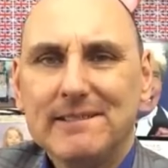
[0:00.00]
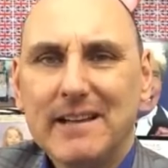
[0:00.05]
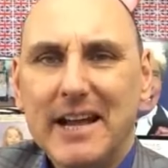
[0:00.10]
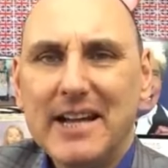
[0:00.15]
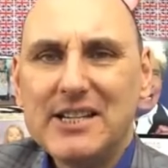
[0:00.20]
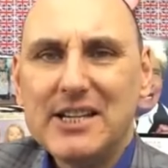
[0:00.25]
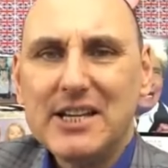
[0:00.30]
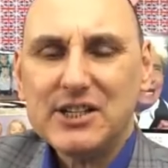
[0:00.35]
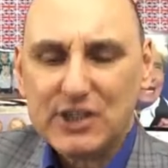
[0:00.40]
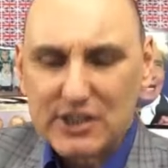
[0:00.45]

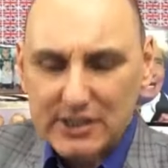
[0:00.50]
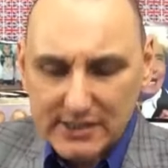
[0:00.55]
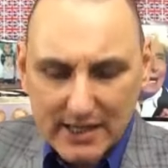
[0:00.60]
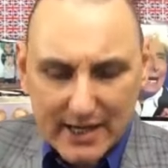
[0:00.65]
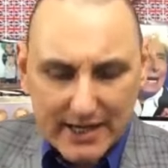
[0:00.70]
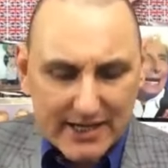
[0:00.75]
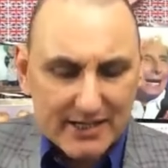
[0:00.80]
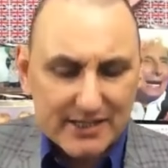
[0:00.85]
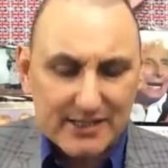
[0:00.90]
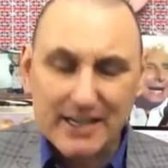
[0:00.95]
Is it just
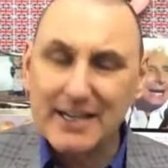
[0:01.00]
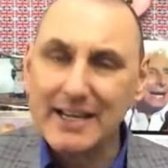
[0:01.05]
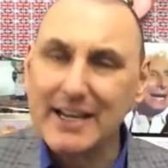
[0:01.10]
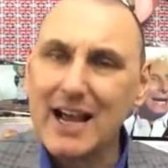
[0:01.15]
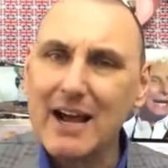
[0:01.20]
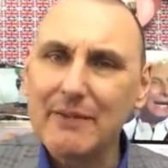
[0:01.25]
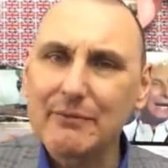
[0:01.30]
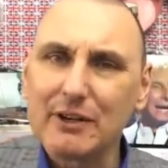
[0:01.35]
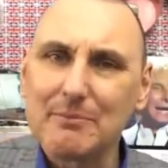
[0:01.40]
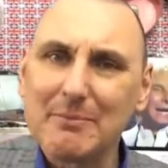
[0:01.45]
that it's in the
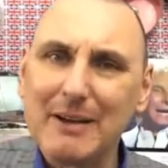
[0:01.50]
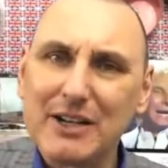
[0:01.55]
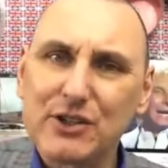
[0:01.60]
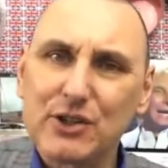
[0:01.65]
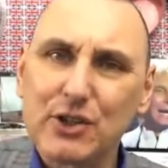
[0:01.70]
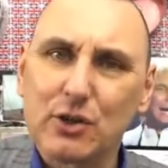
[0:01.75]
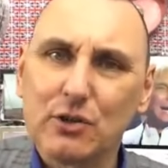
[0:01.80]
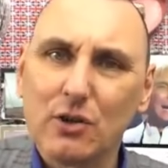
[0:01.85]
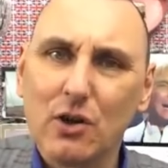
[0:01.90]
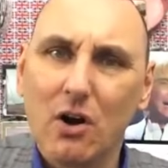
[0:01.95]
oven a bit
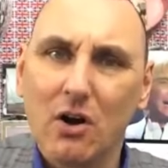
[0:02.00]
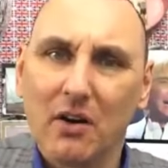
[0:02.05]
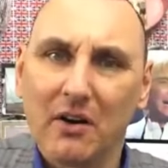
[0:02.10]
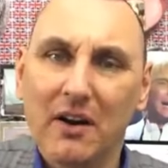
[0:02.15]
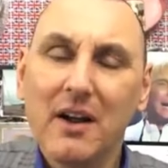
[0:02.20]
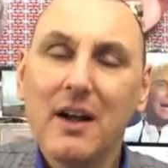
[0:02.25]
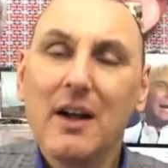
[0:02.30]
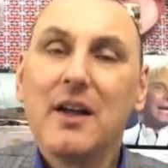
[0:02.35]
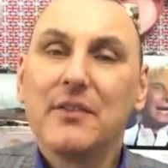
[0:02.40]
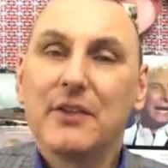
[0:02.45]
too long?
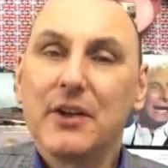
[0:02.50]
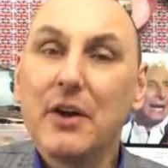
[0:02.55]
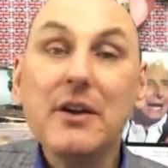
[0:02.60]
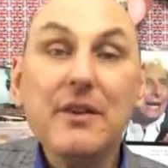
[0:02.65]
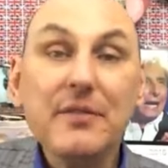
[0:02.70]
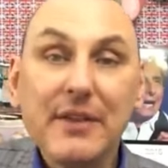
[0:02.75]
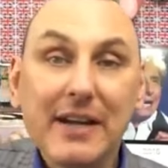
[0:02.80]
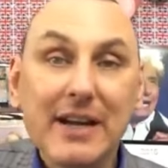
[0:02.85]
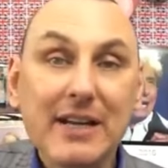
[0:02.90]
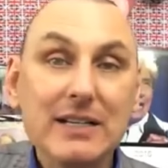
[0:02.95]
The only
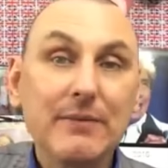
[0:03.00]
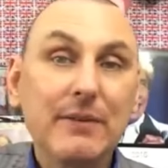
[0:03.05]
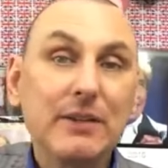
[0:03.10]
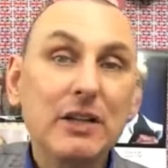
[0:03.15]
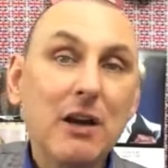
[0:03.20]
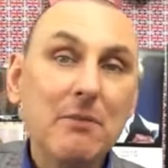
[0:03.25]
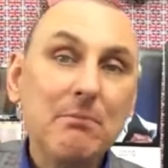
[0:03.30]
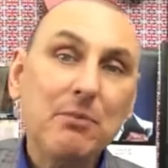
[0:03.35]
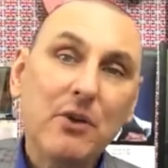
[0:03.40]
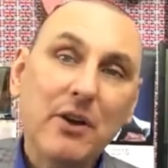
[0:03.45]
thing is, if I
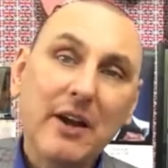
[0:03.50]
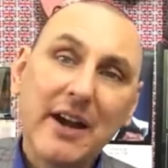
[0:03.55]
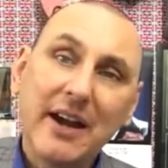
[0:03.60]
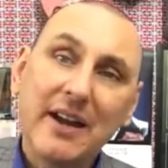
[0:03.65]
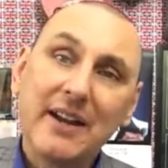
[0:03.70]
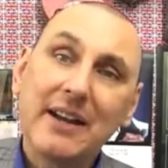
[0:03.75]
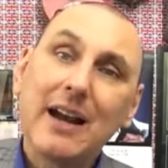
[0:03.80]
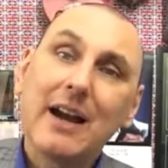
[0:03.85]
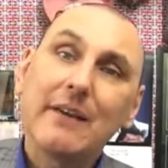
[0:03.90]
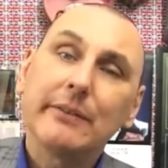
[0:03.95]
don't put it
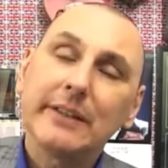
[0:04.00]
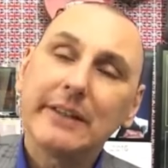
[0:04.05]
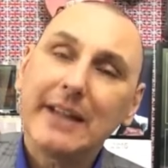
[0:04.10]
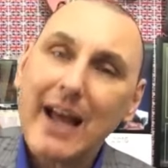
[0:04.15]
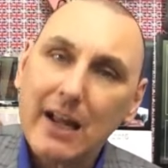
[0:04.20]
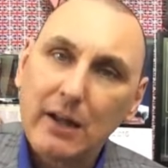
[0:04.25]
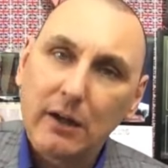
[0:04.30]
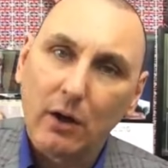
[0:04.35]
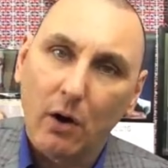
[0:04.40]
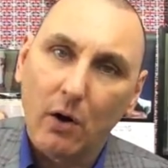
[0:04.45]
in the oven
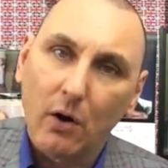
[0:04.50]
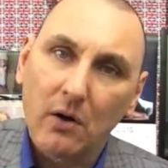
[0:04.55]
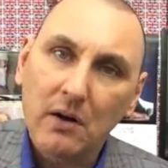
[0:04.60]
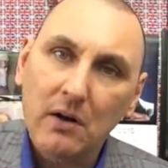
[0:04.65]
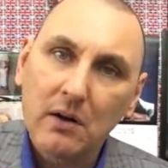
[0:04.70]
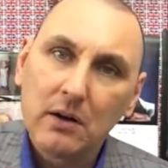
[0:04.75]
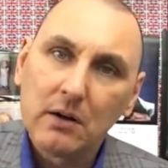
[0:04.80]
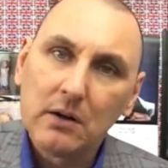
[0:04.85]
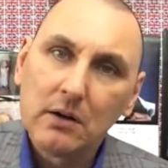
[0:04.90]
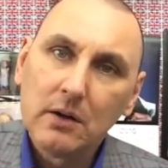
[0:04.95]
that
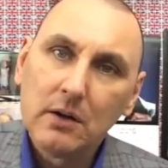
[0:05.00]
long,